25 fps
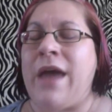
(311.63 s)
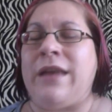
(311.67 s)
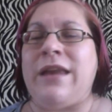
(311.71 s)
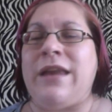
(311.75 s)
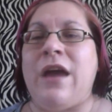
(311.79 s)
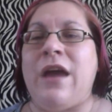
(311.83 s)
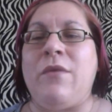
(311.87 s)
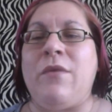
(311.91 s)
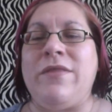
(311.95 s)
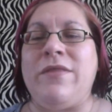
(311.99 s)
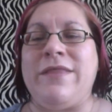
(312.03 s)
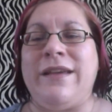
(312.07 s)

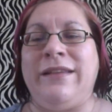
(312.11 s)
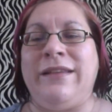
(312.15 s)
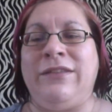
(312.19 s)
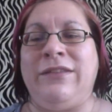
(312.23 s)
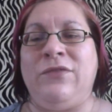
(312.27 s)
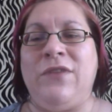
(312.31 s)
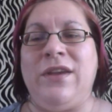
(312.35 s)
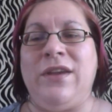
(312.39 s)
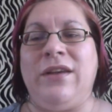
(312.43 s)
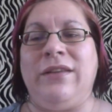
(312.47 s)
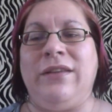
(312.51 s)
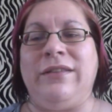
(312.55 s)
Now, when this
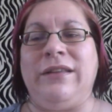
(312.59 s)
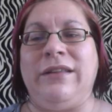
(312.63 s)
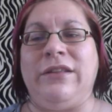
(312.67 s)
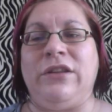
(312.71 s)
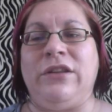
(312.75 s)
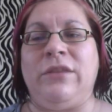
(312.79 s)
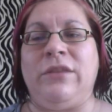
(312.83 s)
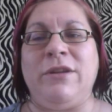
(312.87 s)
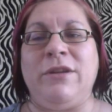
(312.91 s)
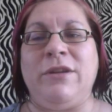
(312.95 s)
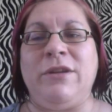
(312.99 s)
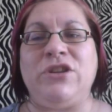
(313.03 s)
feels a
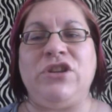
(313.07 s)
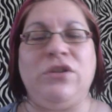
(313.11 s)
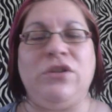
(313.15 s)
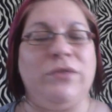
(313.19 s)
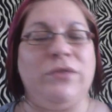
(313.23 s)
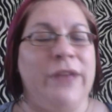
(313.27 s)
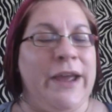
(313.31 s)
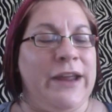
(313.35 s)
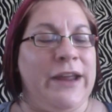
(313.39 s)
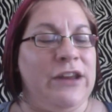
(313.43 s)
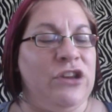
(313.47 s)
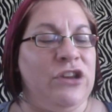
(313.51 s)
little bit too
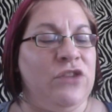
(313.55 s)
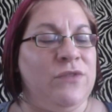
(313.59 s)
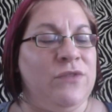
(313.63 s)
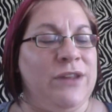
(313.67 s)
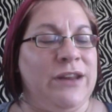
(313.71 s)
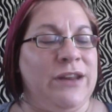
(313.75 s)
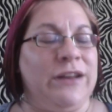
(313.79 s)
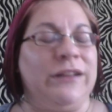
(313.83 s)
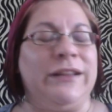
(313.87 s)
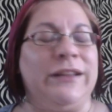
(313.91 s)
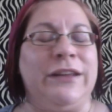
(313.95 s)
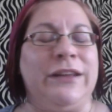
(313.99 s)
light and you
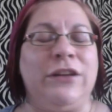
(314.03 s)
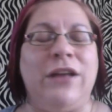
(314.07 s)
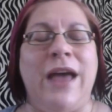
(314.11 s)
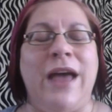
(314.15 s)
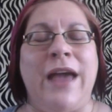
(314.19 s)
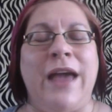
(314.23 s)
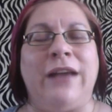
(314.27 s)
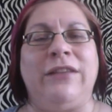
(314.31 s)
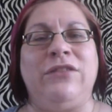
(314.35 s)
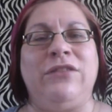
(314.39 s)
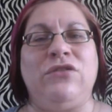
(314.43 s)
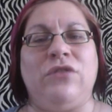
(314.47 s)
need a little
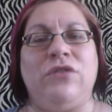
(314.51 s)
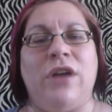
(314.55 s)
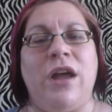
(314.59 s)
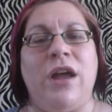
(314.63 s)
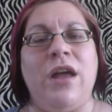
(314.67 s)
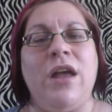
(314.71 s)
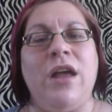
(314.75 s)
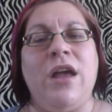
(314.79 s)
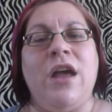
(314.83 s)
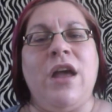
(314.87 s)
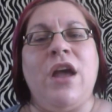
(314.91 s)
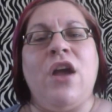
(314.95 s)

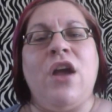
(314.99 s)
extra,